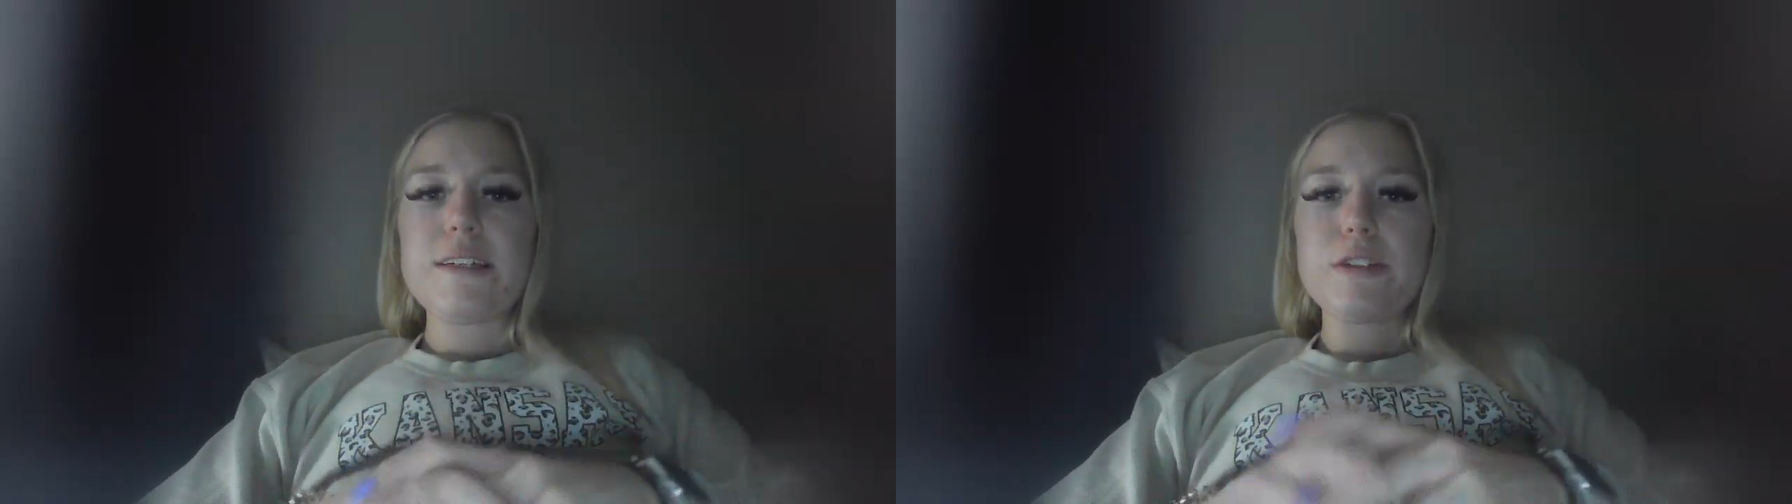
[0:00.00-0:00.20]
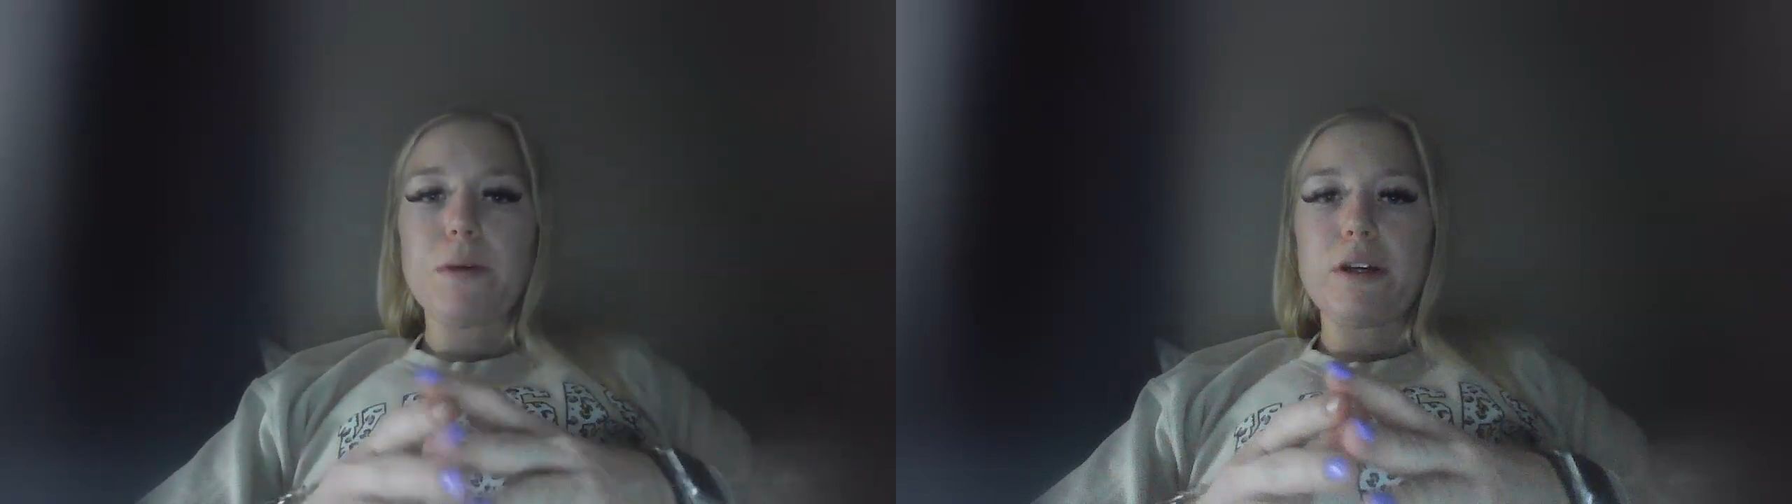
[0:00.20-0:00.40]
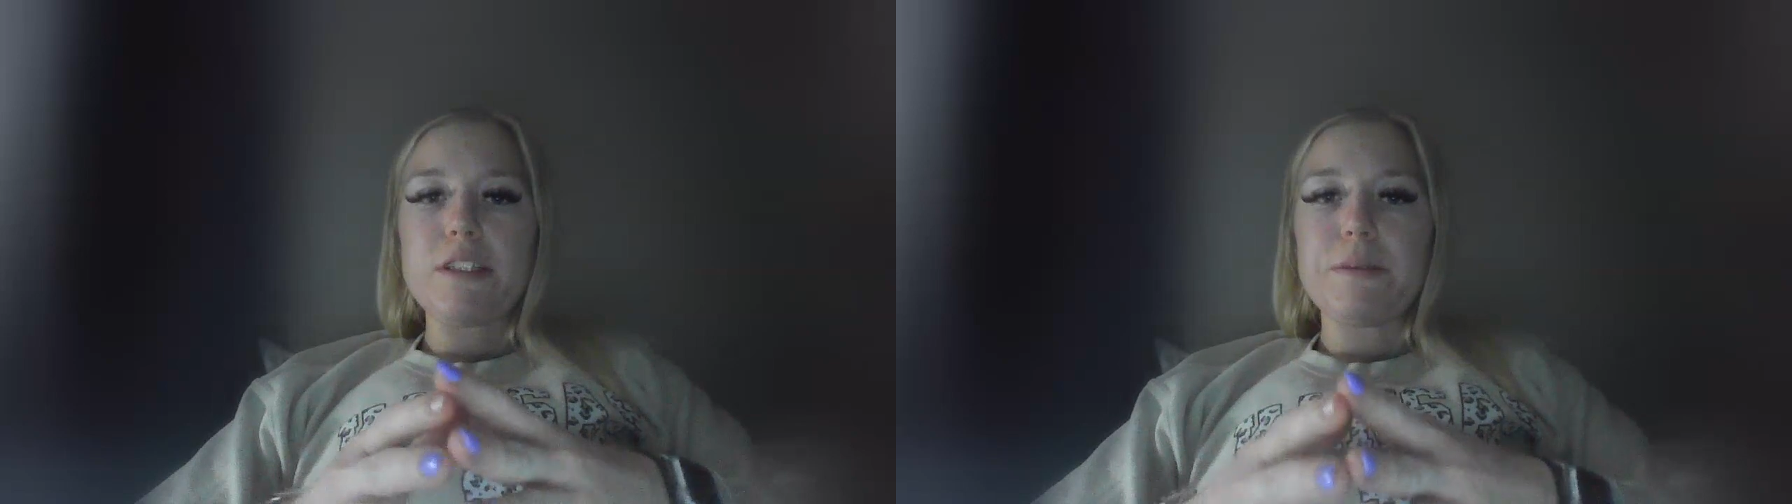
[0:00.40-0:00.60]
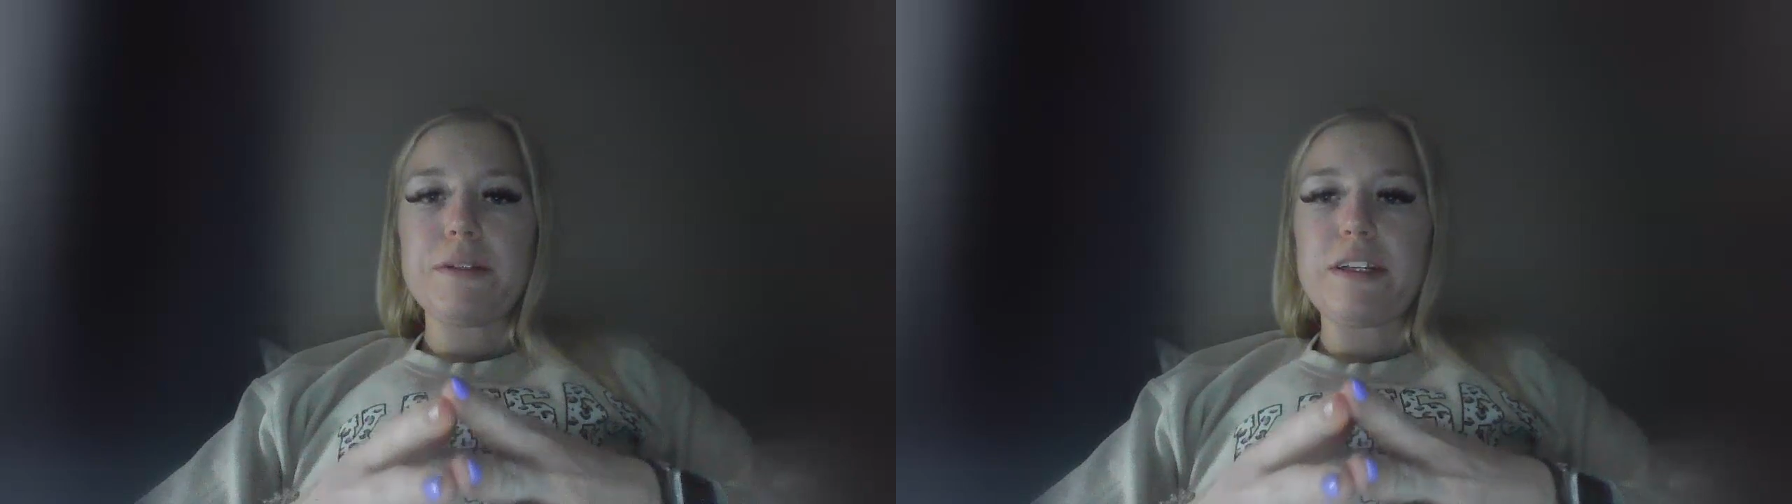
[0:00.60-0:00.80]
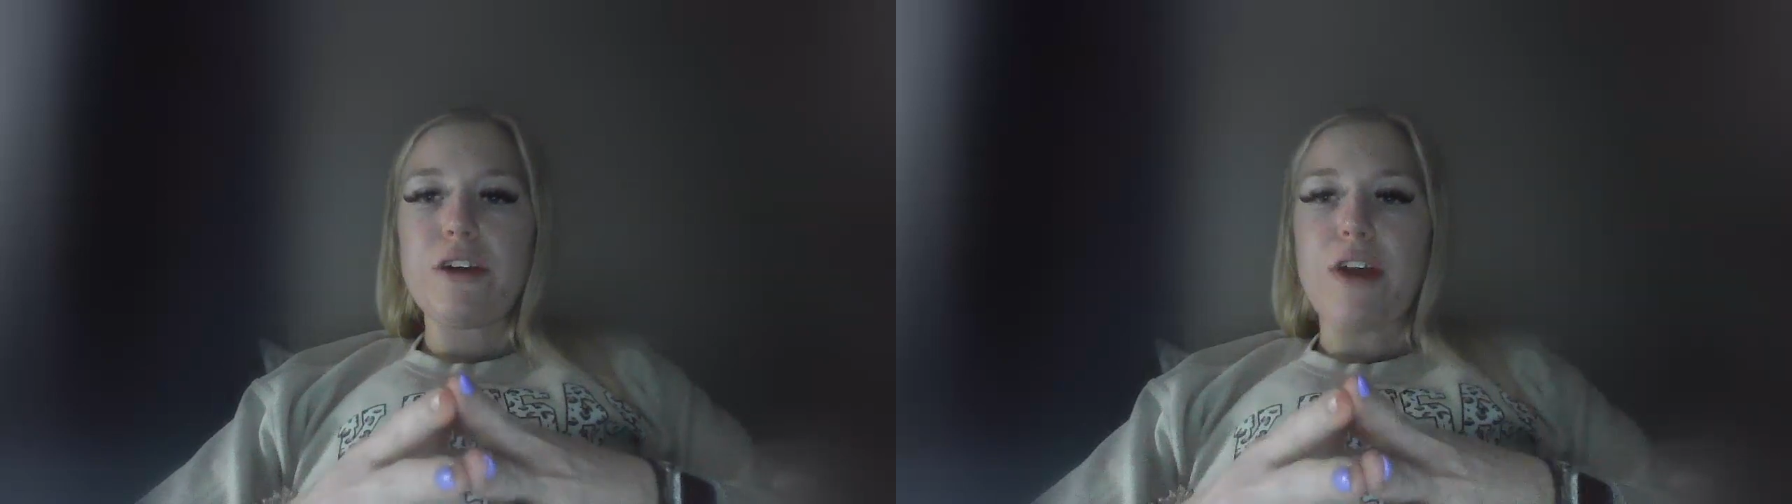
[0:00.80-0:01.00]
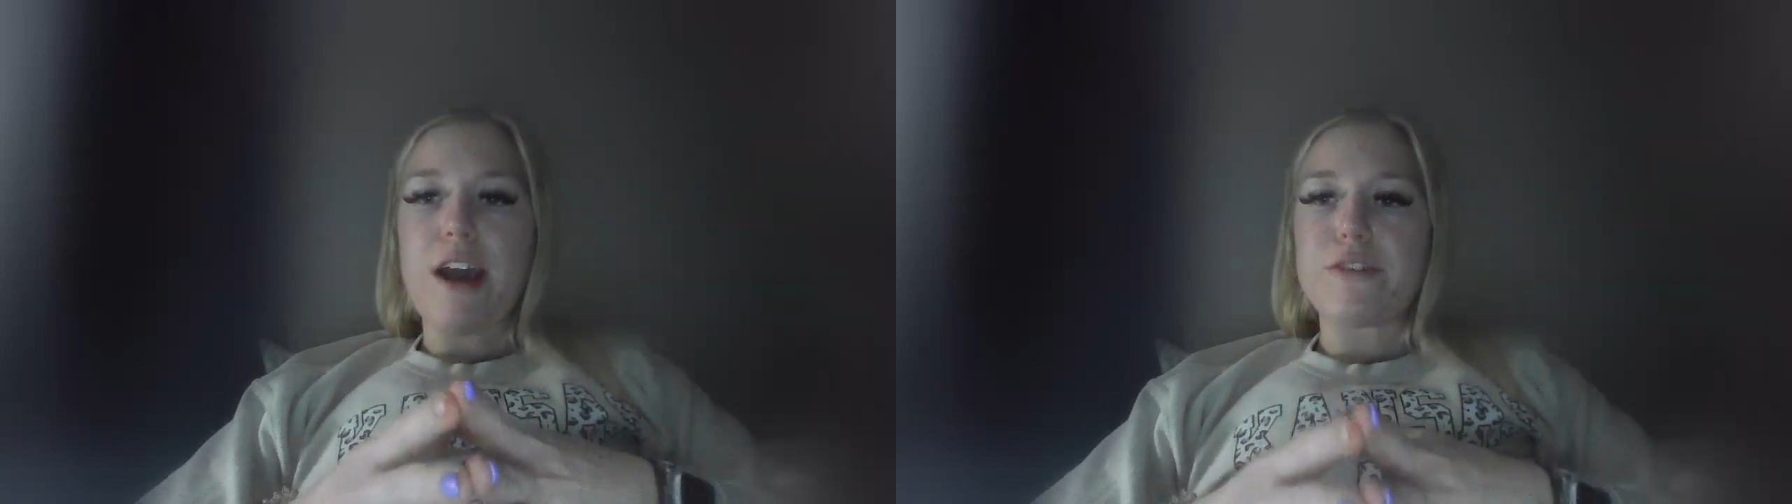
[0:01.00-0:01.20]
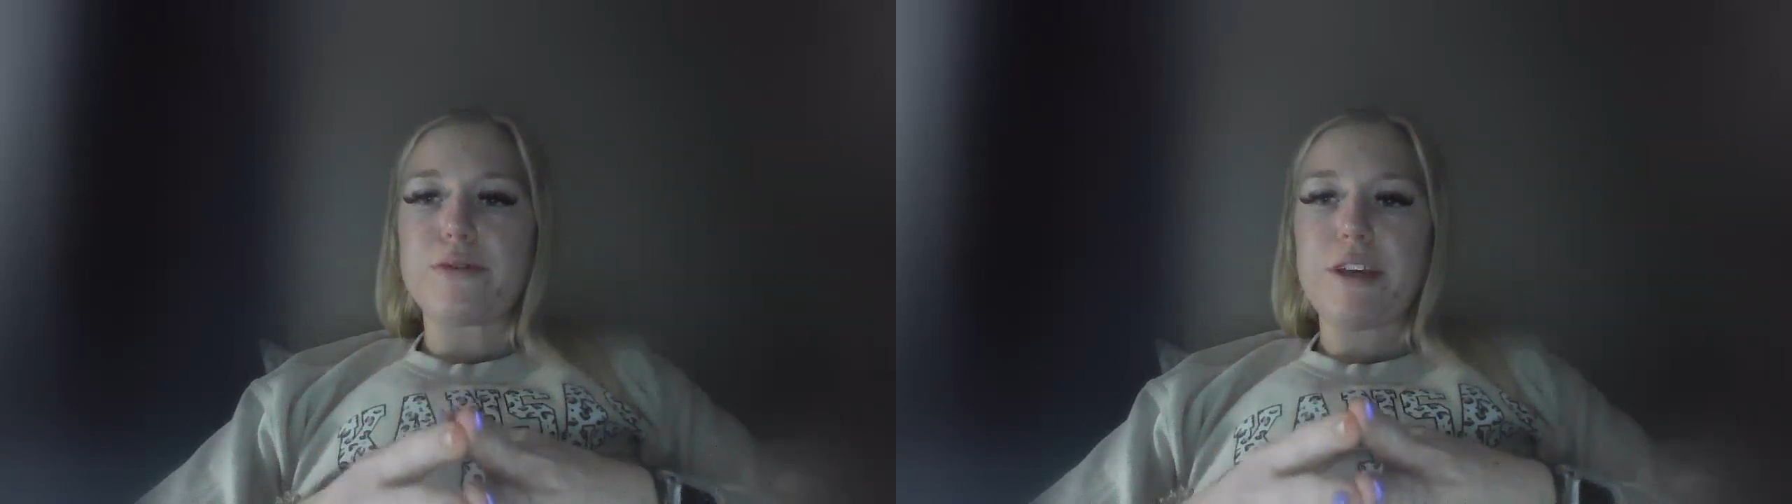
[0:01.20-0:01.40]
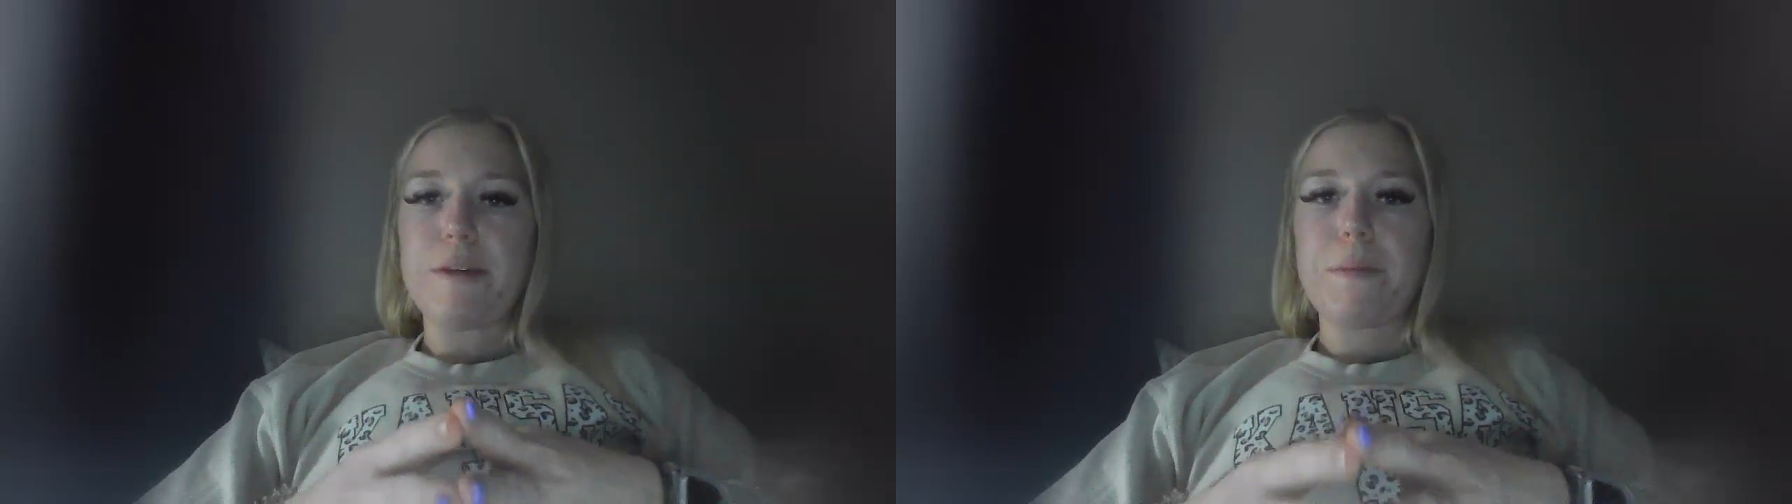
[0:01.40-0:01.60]
responsibility
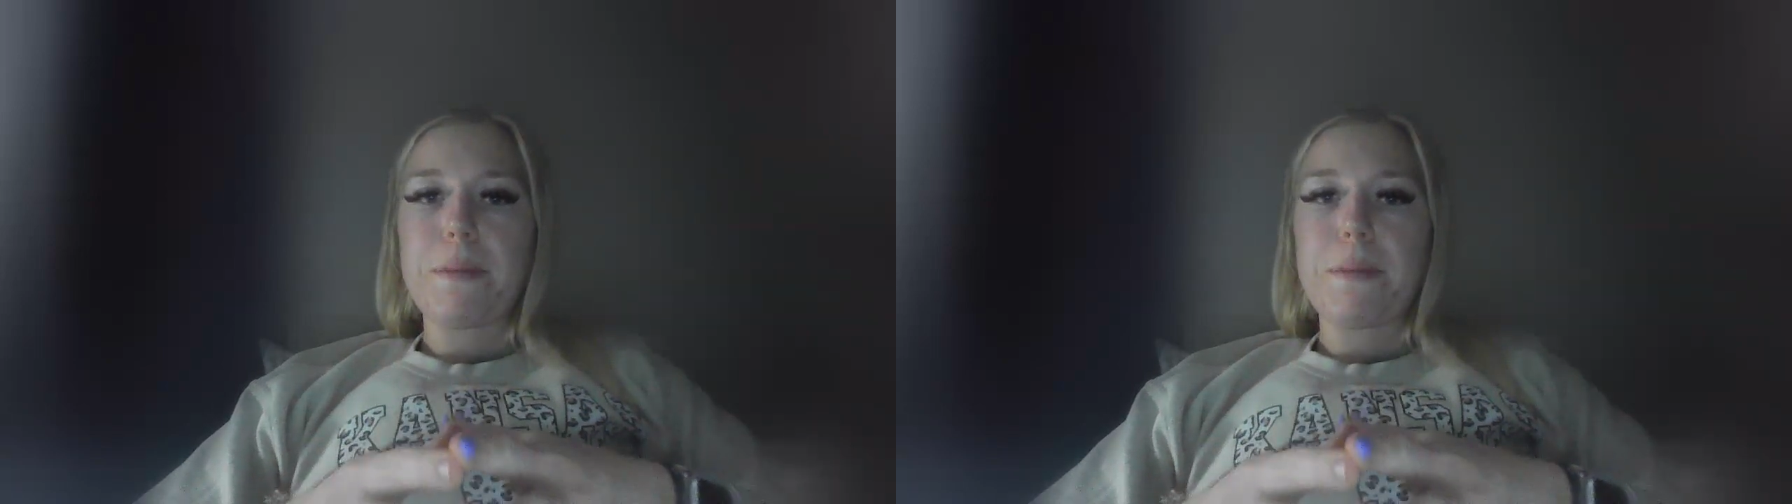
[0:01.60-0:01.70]
gradually.